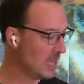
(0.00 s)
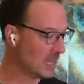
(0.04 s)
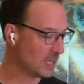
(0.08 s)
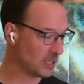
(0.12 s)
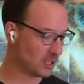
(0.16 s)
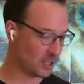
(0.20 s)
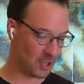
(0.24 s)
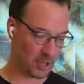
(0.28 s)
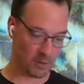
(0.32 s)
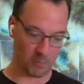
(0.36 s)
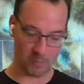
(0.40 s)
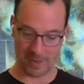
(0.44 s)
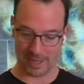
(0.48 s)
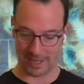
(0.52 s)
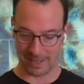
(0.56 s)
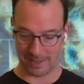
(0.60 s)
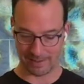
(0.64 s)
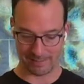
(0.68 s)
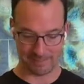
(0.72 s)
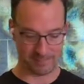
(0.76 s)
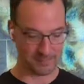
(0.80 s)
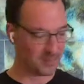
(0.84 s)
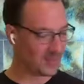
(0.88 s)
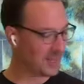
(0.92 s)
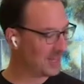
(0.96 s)
so that we
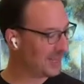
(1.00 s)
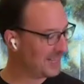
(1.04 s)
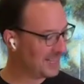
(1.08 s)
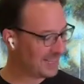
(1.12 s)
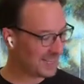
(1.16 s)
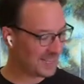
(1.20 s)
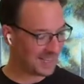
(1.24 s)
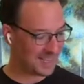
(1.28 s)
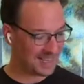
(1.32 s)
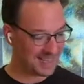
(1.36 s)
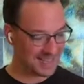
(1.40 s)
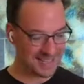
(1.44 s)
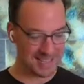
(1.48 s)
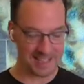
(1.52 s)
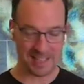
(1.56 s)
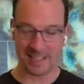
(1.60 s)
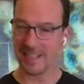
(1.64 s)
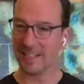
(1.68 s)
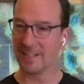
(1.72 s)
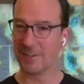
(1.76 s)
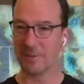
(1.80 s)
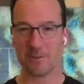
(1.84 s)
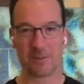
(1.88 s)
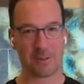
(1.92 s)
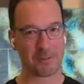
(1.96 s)
can easily
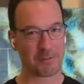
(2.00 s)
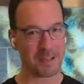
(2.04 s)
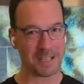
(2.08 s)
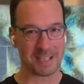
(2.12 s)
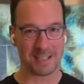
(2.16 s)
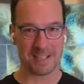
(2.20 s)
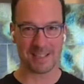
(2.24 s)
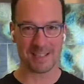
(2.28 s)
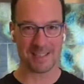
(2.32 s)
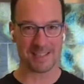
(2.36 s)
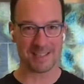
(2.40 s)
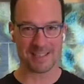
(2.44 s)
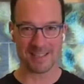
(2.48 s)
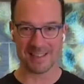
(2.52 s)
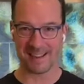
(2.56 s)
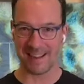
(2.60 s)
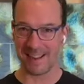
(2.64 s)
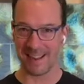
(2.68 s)
do the rest of this